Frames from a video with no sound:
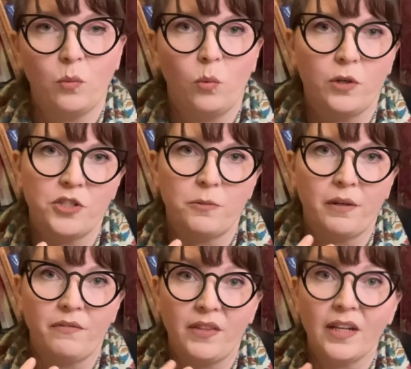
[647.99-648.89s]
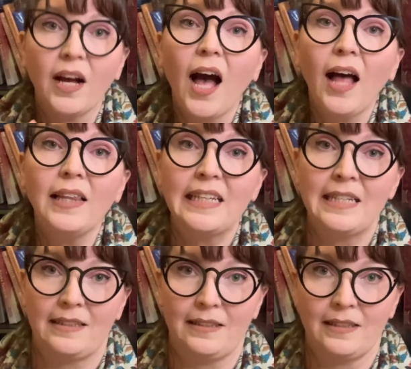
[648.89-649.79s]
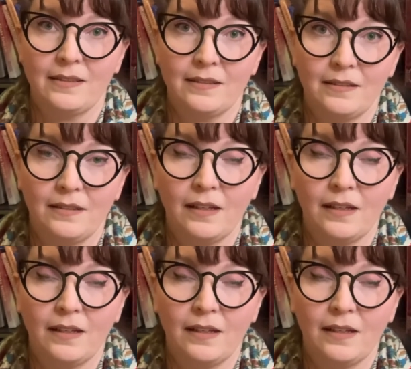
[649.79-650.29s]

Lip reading: worship of the Kali Nityas.